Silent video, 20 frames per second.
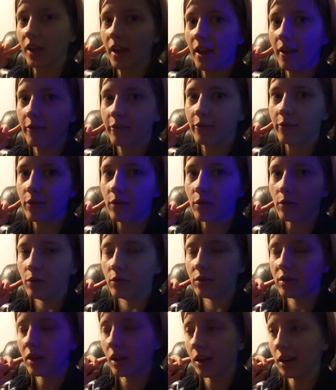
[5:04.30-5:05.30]
left
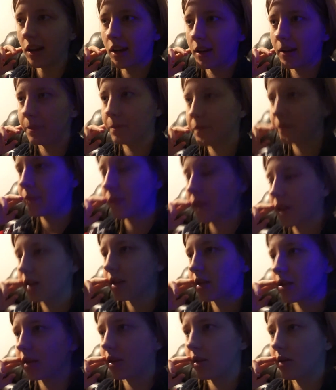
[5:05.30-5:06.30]
to study,
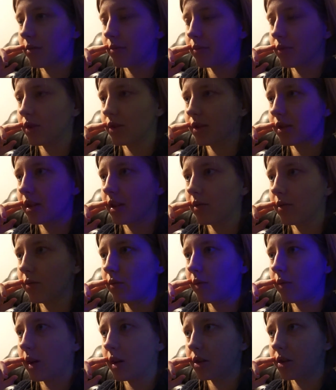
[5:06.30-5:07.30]
so I'm just gonna
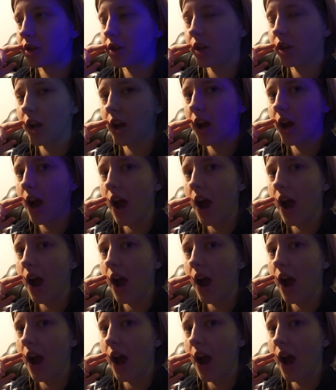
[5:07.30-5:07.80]
watch